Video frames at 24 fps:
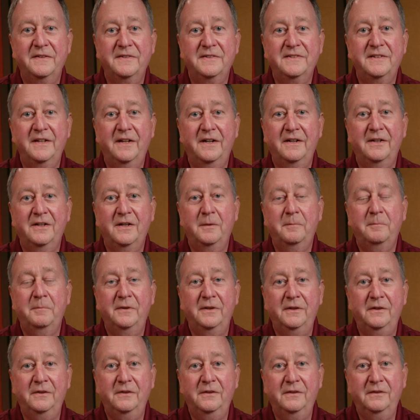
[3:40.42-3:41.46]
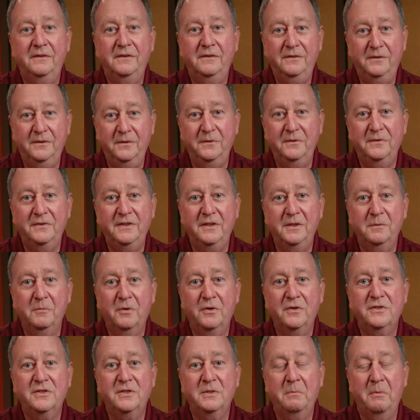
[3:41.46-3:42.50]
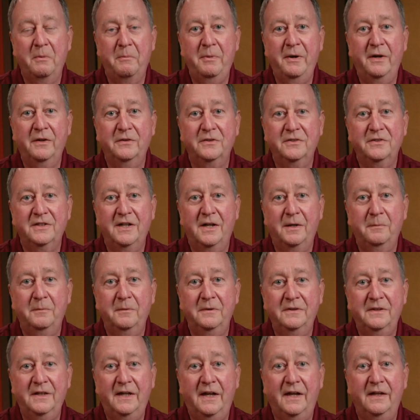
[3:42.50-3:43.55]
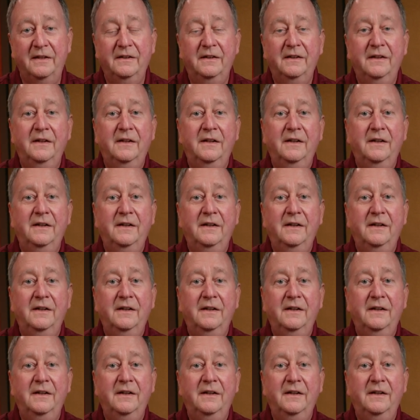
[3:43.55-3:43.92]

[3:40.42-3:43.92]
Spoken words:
to set it up and use the emergency propeller stop with that.